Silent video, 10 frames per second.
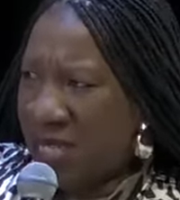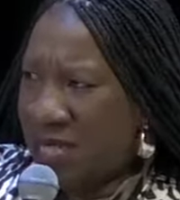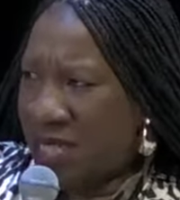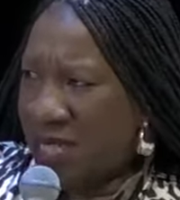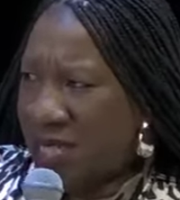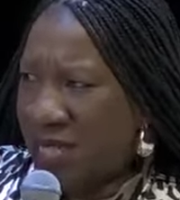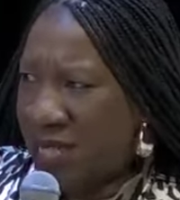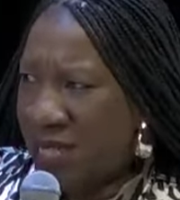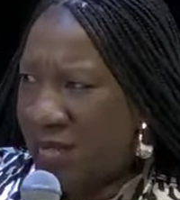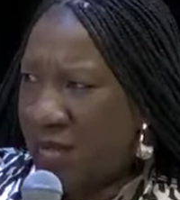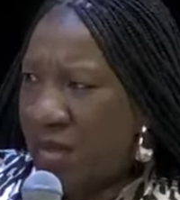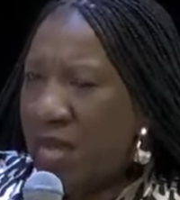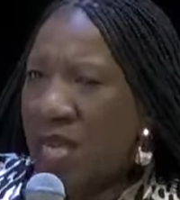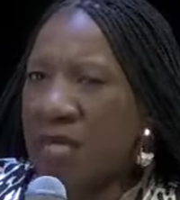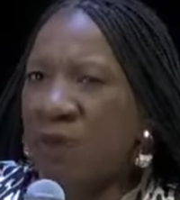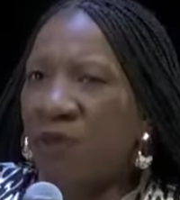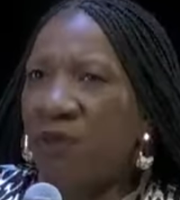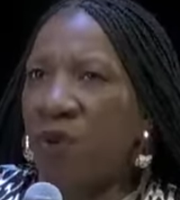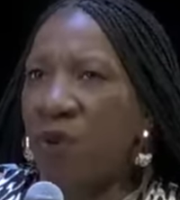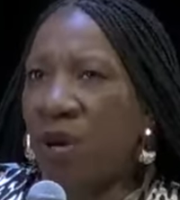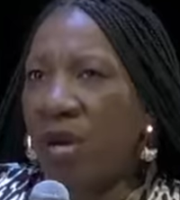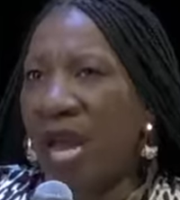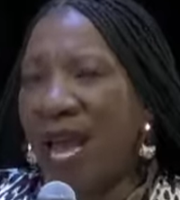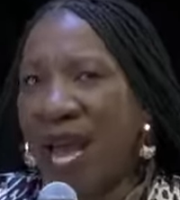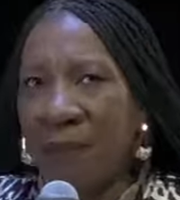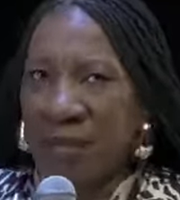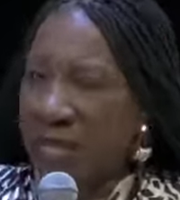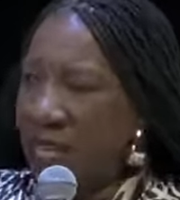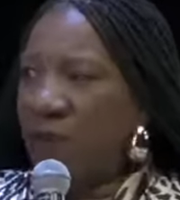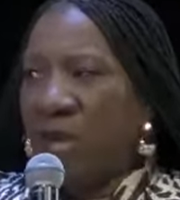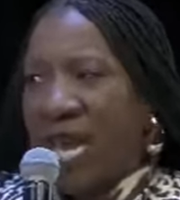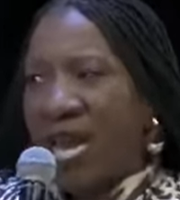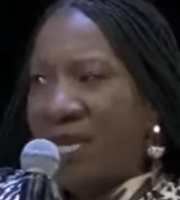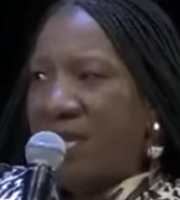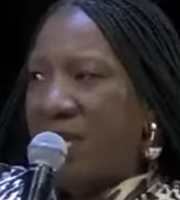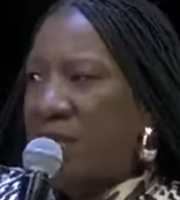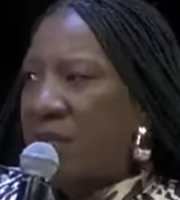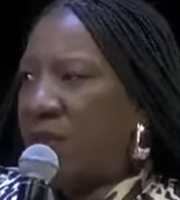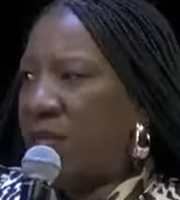Yeah. Because before, I, I, believed we had, mm-hmm.